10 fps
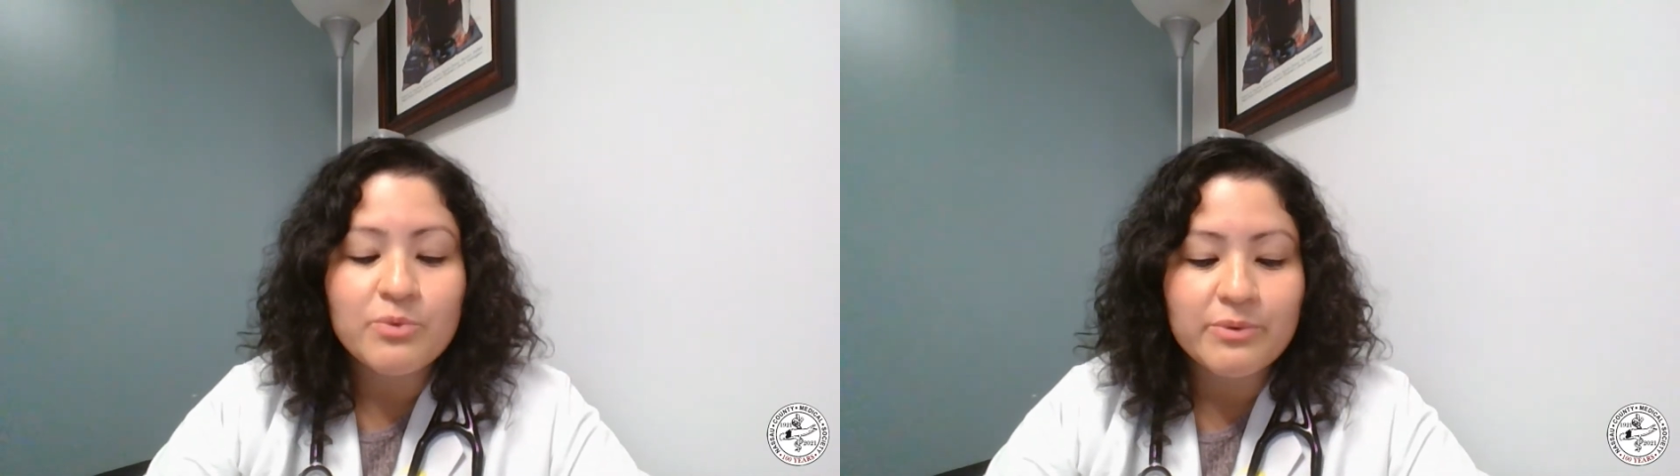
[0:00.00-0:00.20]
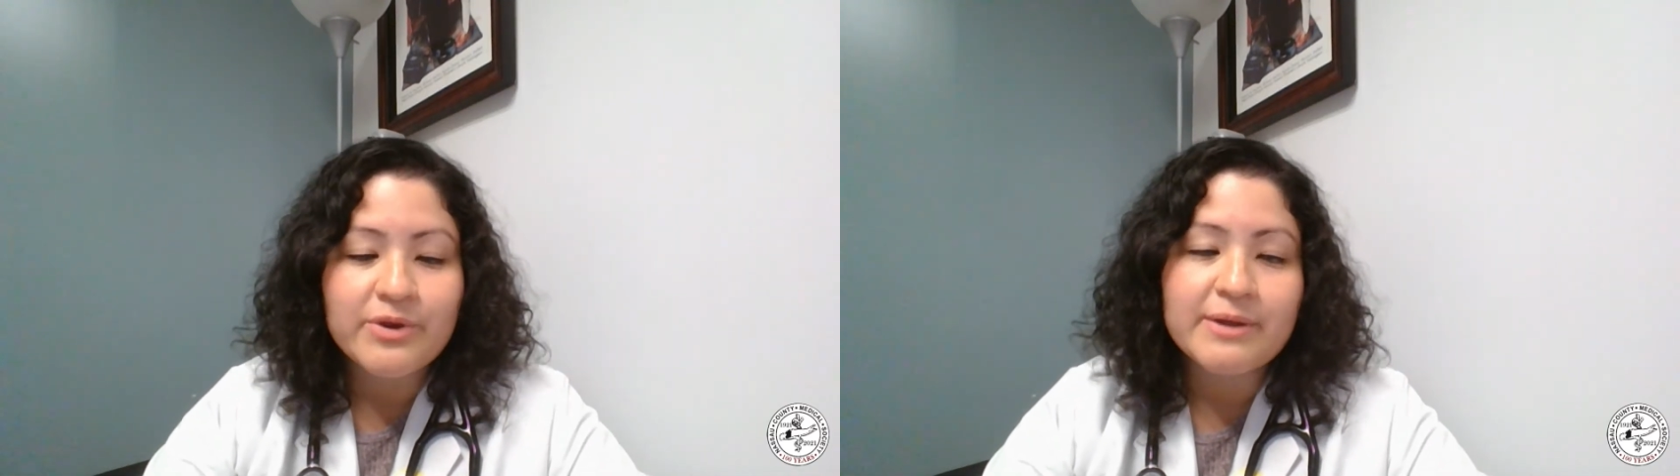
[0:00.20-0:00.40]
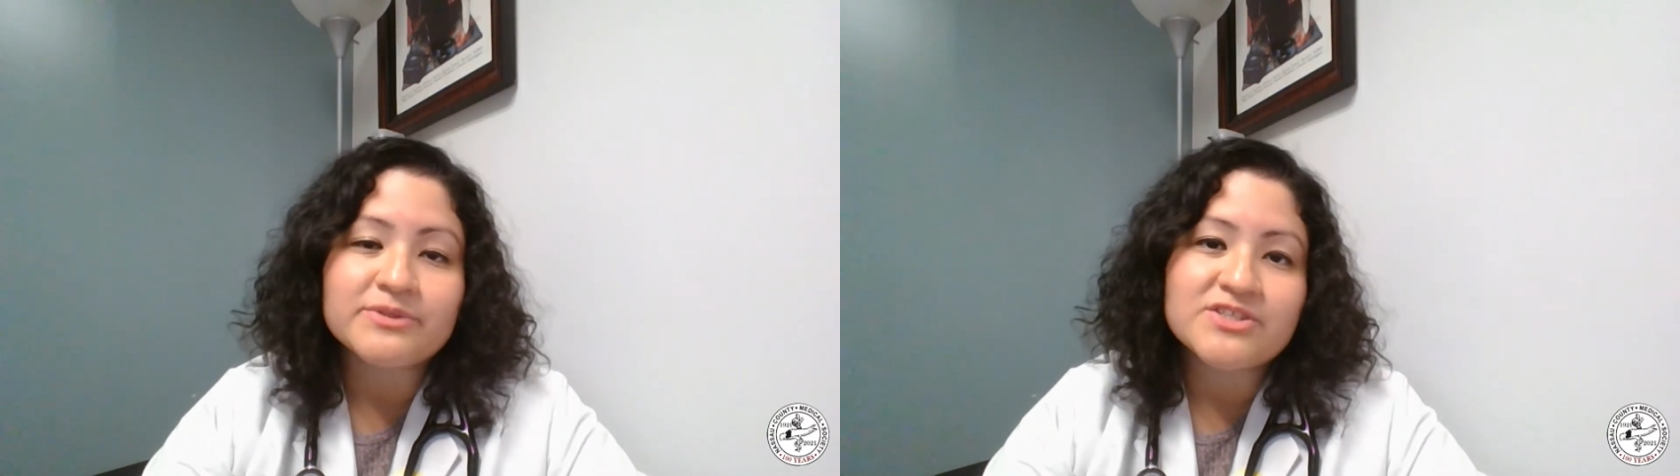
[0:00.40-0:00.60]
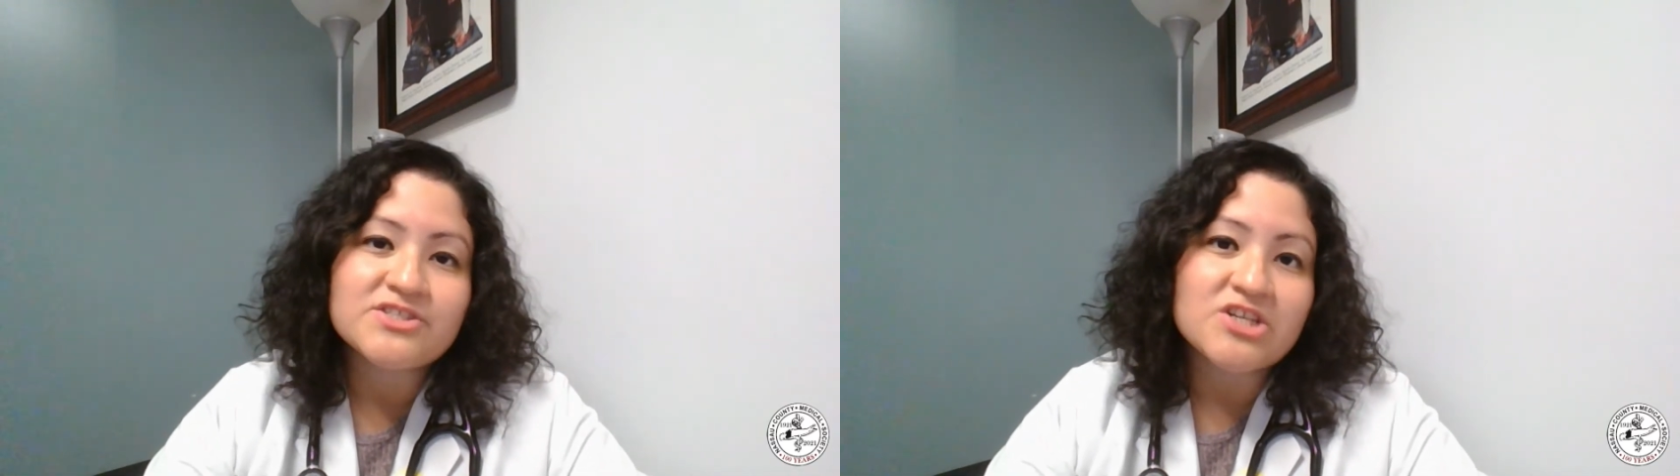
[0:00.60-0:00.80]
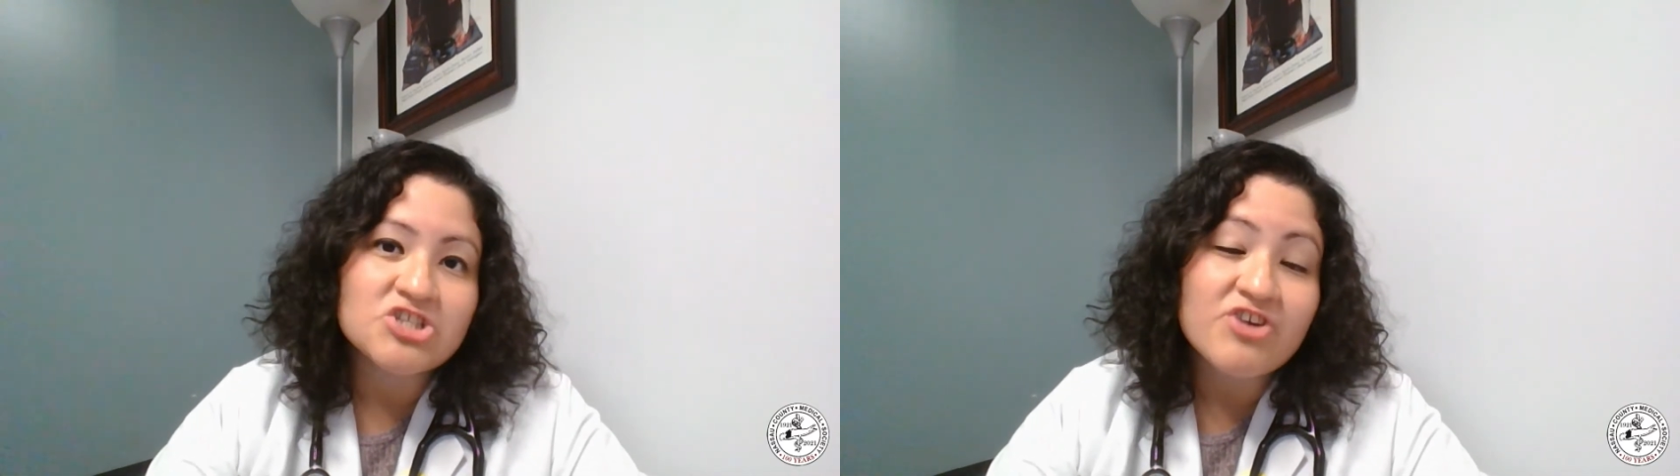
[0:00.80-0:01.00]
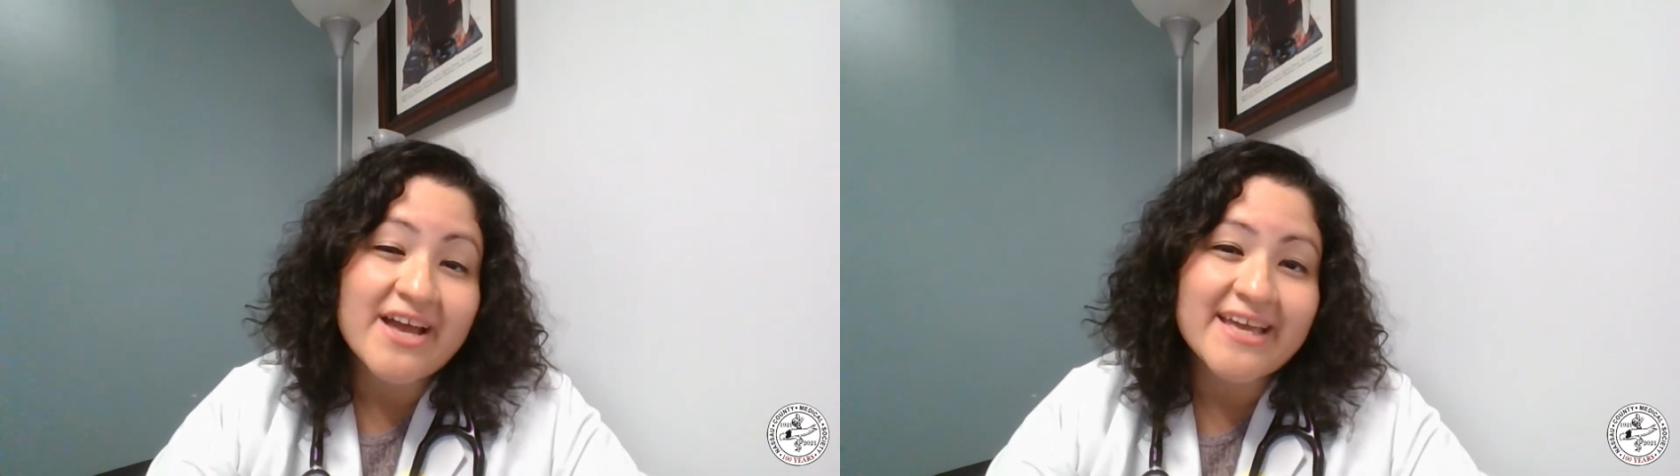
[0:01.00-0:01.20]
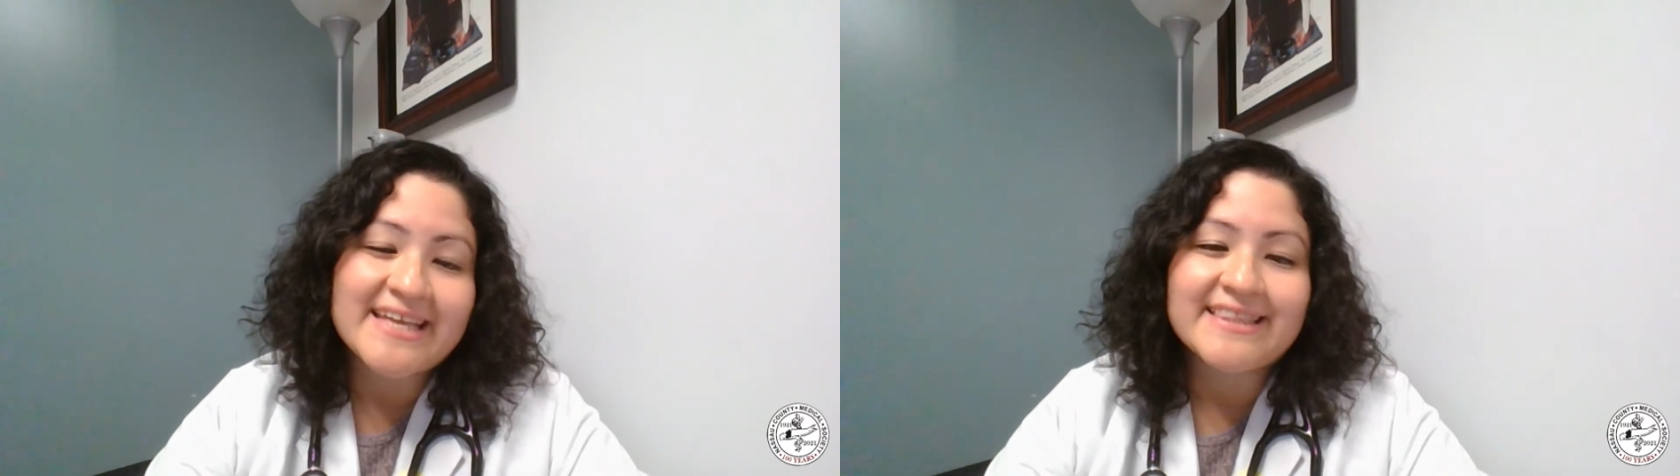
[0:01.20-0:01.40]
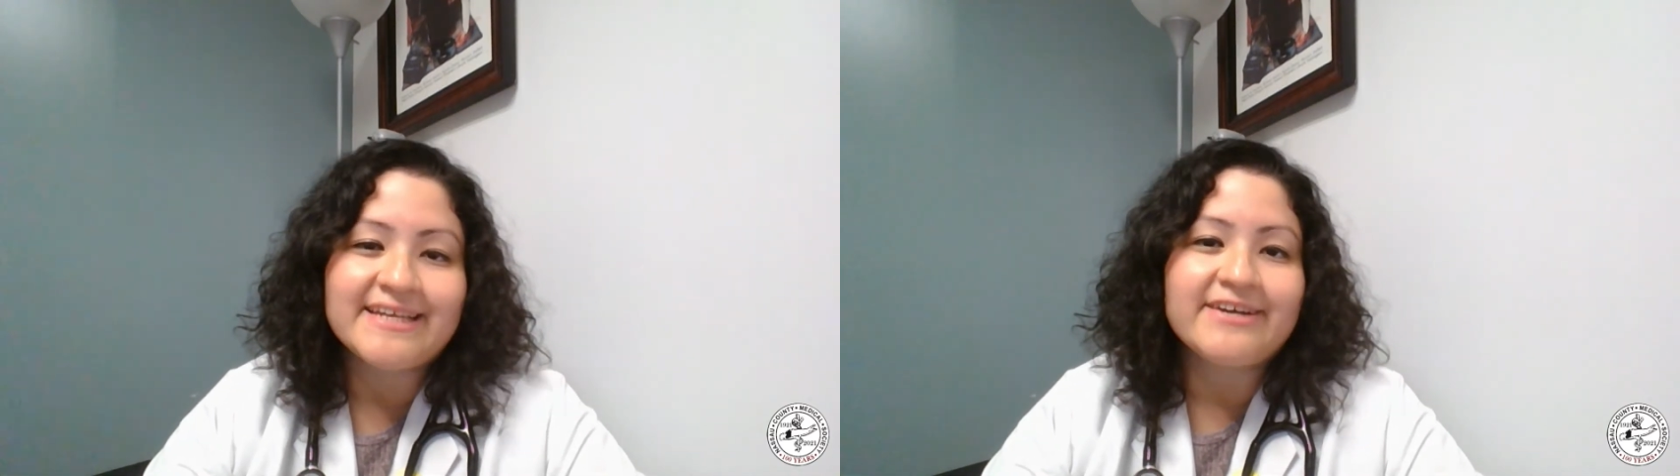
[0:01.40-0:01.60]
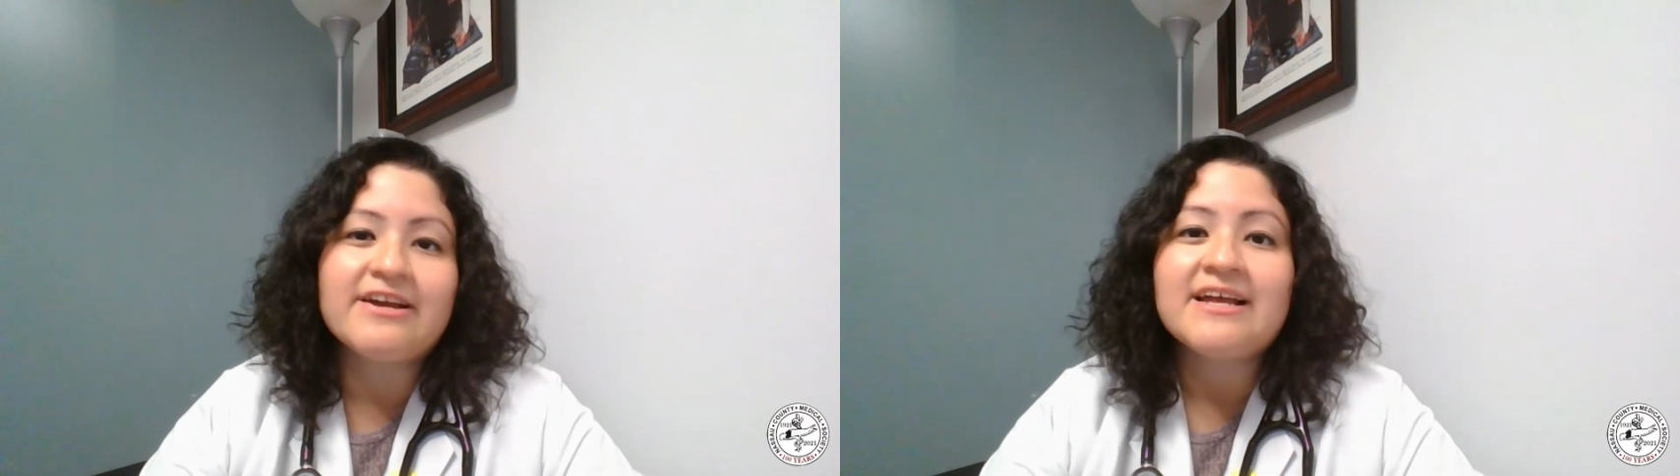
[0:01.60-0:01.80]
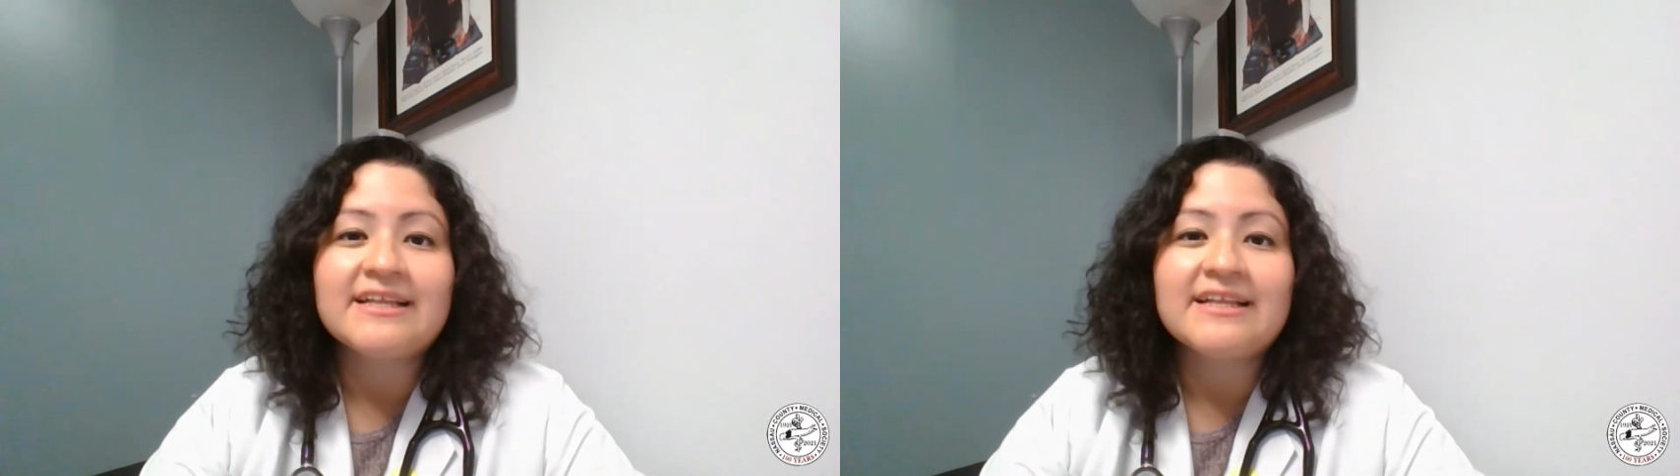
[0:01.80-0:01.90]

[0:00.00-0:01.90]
we were able to start tracking their